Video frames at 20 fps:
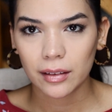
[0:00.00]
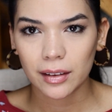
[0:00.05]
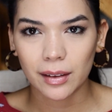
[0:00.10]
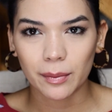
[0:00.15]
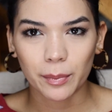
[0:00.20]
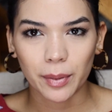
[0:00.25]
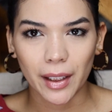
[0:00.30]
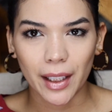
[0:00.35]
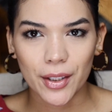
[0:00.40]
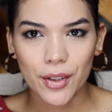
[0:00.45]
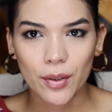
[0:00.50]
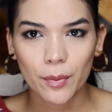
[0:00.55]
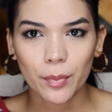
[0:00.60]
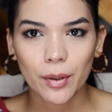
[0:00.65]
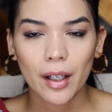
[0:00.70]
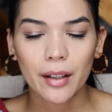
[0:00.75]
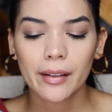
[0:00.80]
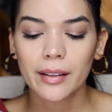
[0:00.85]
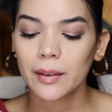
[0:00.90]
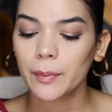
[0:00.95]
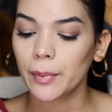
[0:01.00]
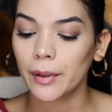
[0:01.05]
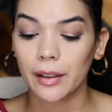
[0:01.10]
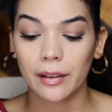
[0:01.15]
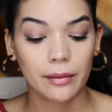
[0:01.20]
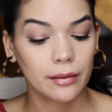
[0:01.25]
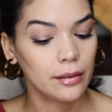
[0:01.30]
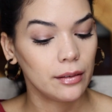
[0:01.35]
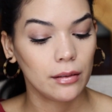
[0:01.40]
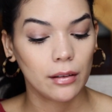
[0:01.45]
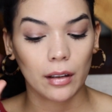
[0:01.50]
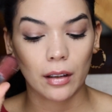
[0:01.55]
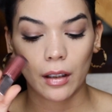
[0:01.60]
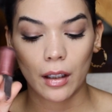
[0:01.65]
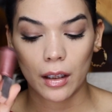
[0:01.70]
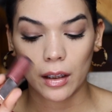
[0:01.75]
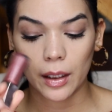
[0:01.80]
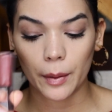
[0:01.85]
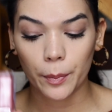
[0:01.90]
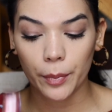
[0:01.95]
complexion products, but
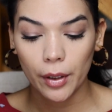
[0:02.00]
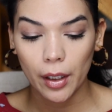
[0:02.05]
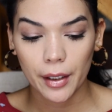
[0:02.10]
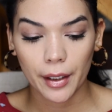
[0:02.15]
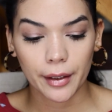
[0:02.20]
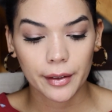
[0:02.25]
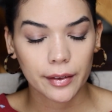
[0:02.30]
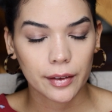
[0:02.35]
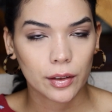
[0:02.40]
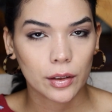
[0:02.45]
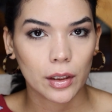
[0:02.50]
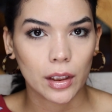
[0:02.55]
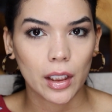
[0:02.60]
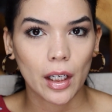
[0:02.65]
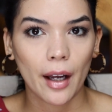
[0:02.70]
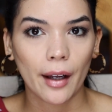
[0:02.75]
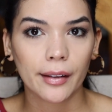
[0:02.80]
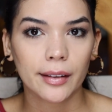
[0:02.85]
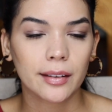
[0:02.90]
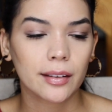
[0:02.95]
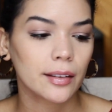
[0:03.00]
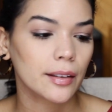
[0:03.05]
lip products, yes.